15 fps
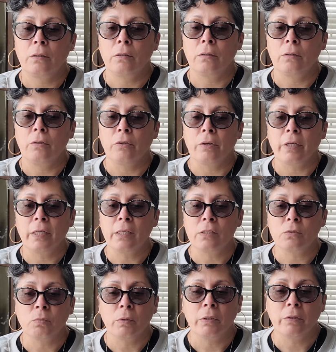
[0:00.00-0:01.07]
Your
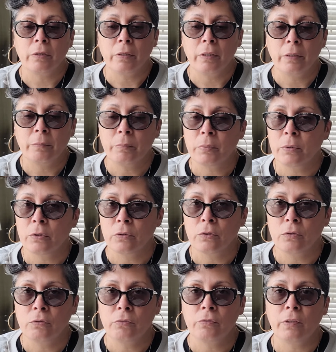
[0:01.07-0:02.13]
kids will
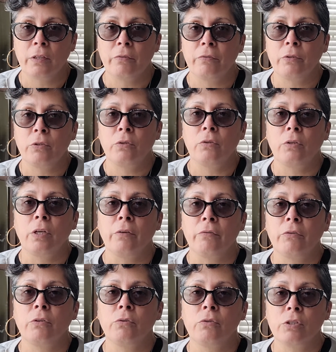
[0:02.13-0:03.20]
improve if
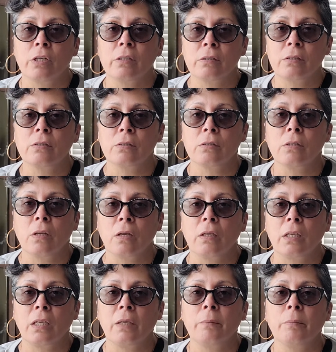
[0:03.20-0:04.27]
you just
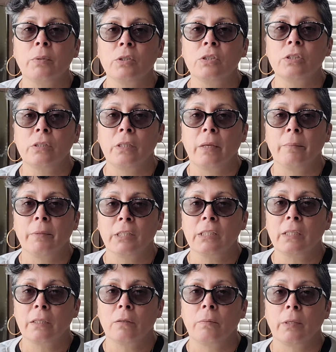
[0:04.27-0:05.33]
keep pushing them a
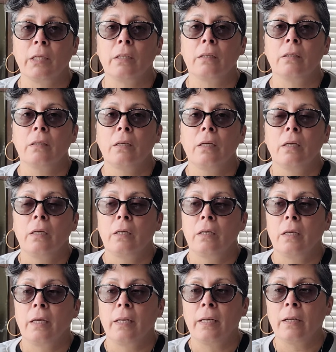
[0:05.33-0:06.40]
little bit
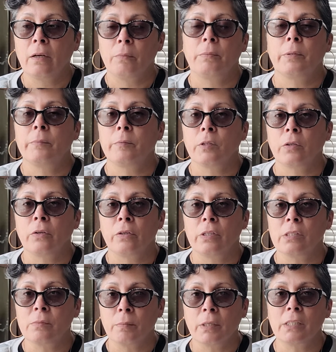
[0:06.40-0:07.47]
and help them learn
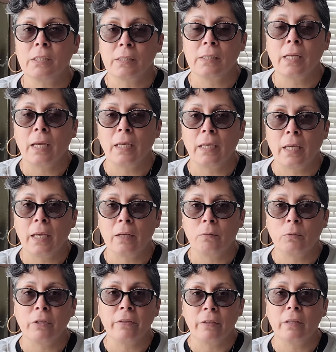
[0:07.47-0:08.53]
as much as they can
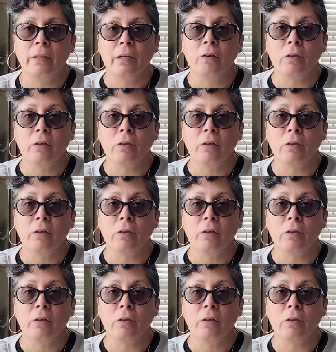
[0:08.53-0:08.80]
within